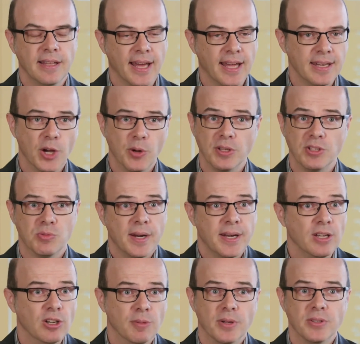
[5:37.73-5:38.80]
That note is
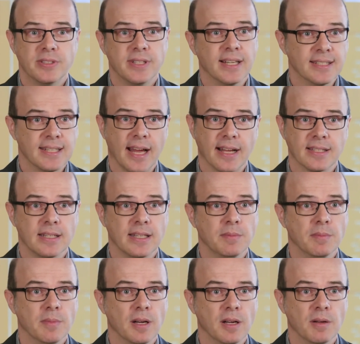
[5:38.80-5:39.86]
ready almost the exact
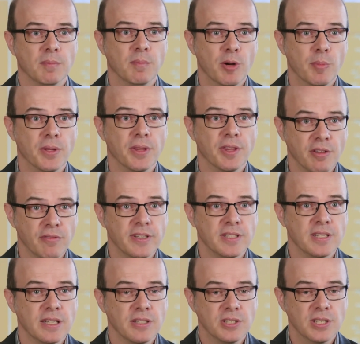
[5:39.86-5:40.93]
same moment the
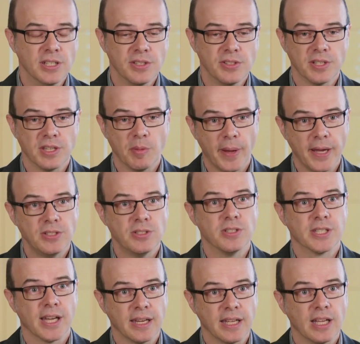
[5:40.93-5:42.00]
visit is done, so the
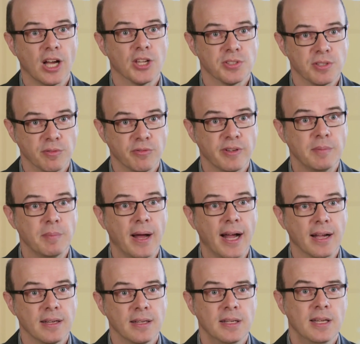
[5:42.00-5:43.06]
patient's getting constant
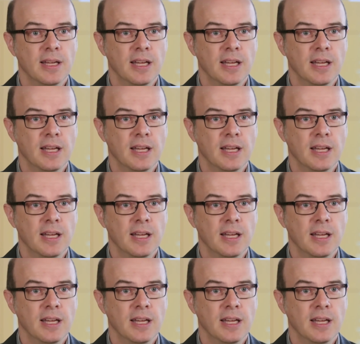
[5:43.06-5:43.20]
feedback.